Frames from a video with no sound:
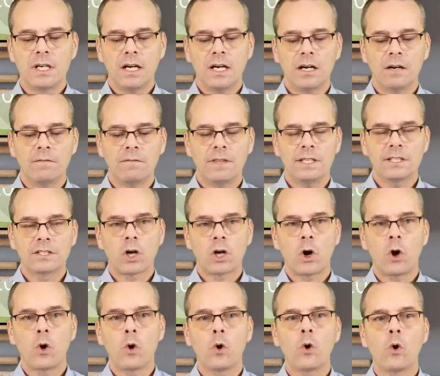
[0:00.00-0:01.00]
of this
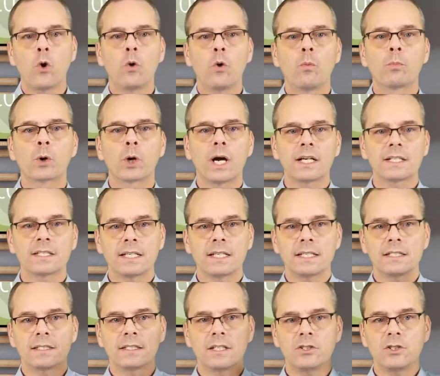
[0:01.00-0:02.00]
whole
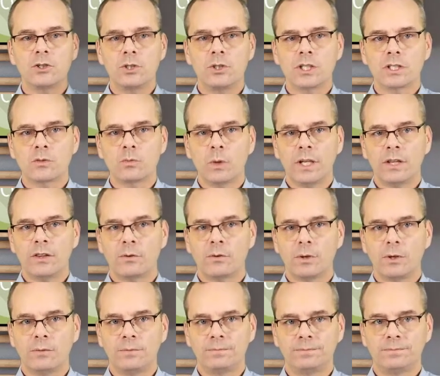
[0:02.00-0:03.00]
process that you just went
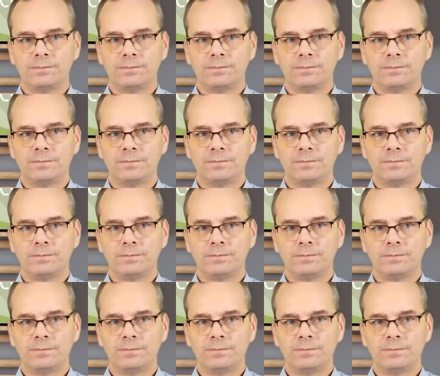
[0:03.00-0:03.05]
through.